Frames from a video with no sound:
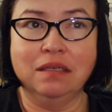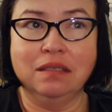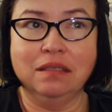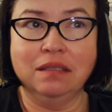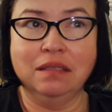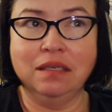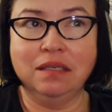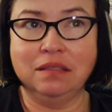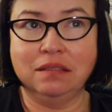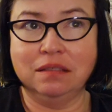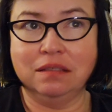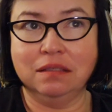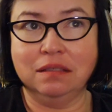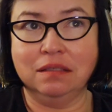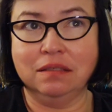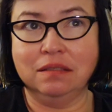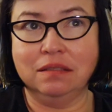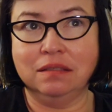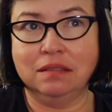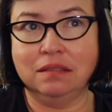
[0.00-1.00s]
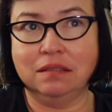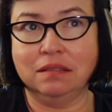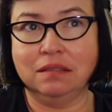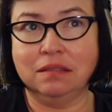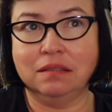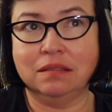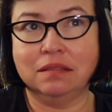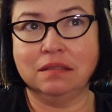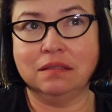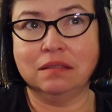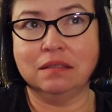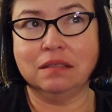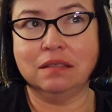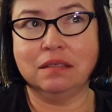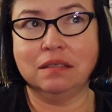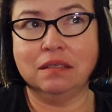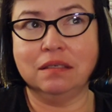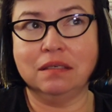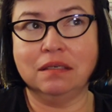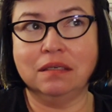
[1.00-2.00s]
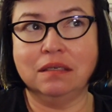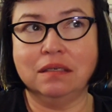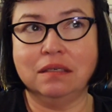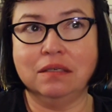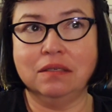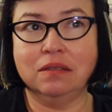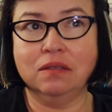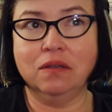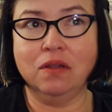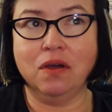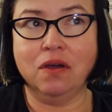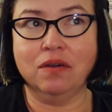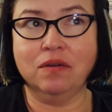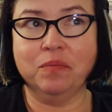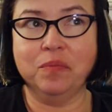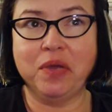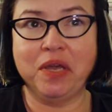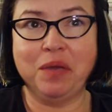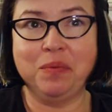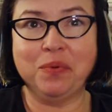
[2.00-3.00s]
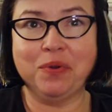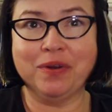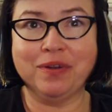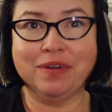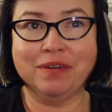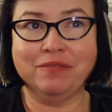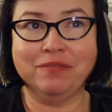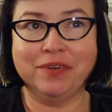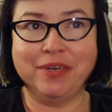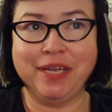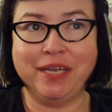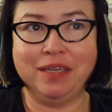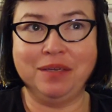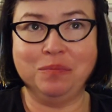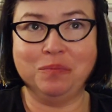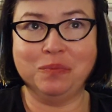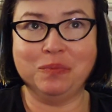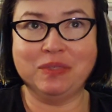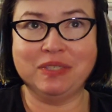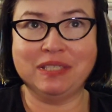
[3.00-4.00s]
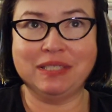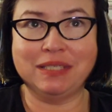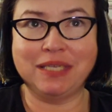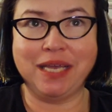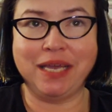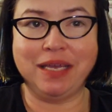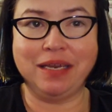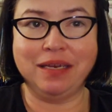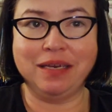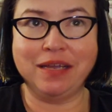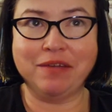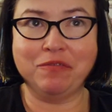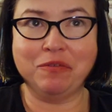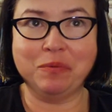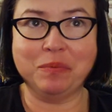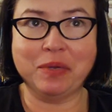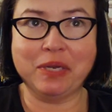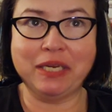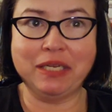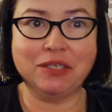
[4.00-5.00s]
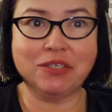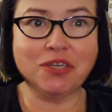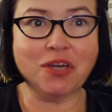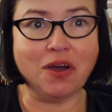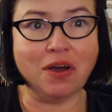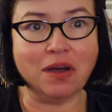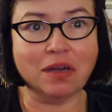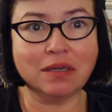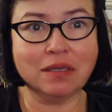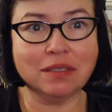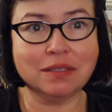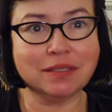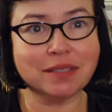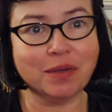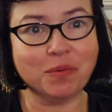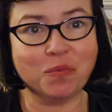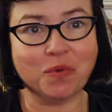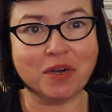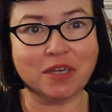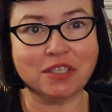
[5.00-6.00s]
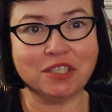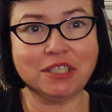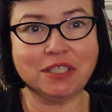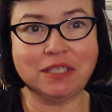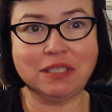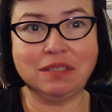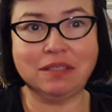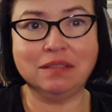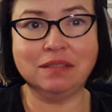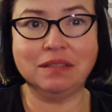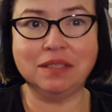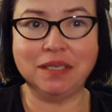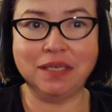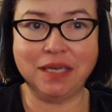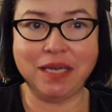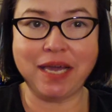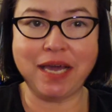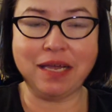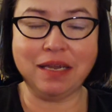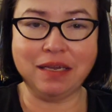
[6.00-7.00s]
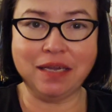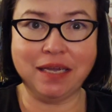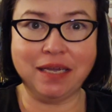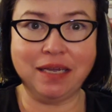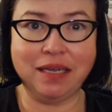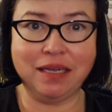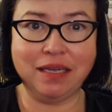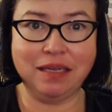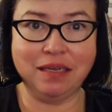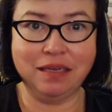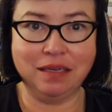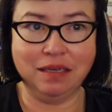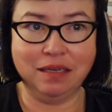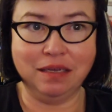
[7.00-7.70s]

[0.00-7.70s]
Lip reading: Liz's long paper of names and everybody talk because I'm watching the LA